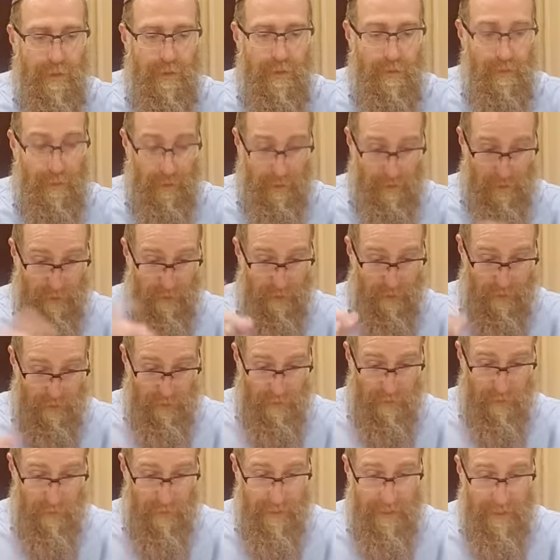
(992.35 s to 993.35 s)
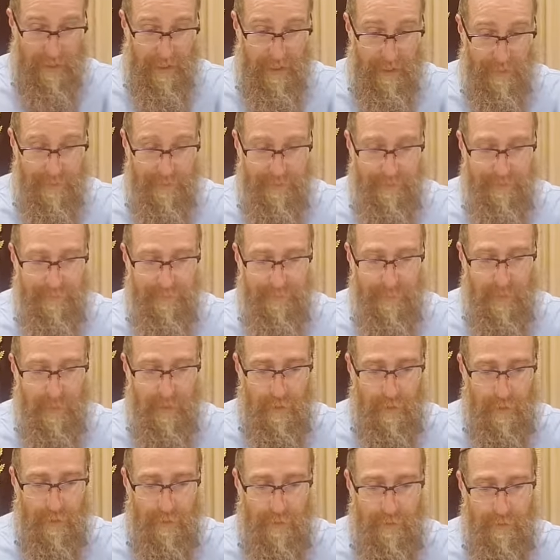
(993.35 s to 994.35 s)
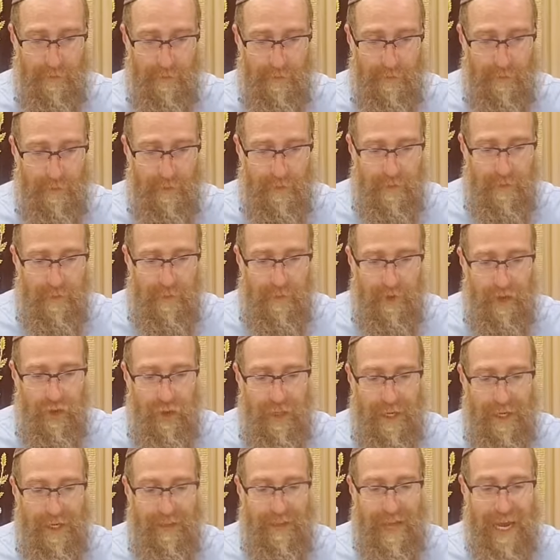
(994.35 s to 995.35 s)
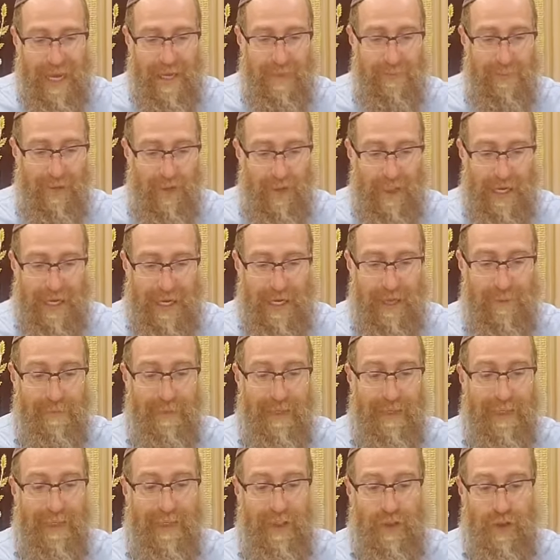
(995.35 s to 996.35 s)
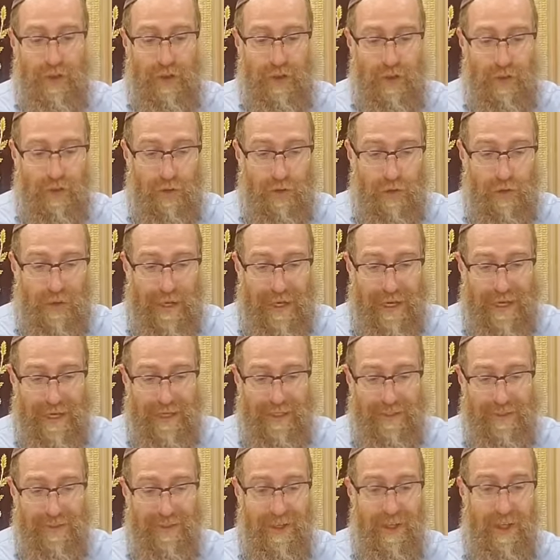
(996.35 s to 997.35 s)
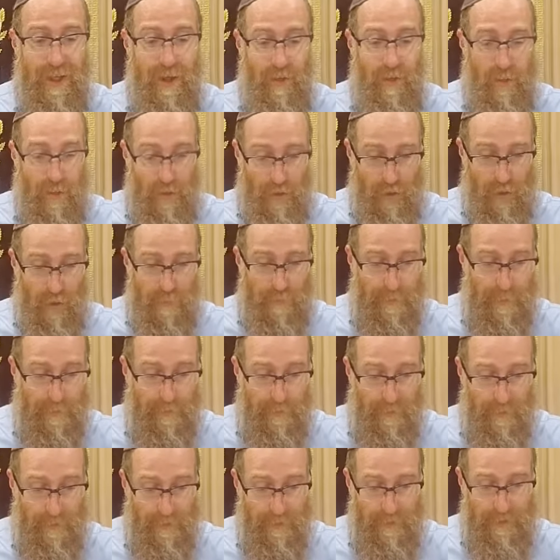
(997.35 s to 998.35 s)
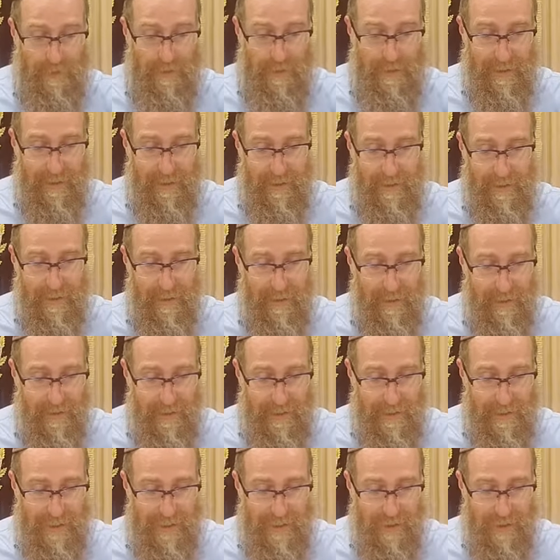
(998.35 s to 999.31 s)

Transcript: with three. Shtei yadayim b'shnayim, each of the two hands with two people each.